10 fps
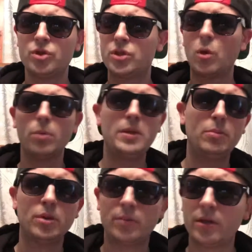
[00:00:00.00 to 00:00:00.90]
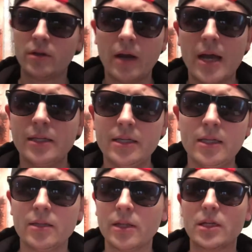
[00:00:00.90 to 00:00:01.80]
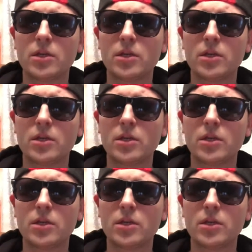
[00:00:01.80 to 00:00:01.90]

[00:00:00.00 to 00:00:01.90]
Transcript: just told people to bring their ID in like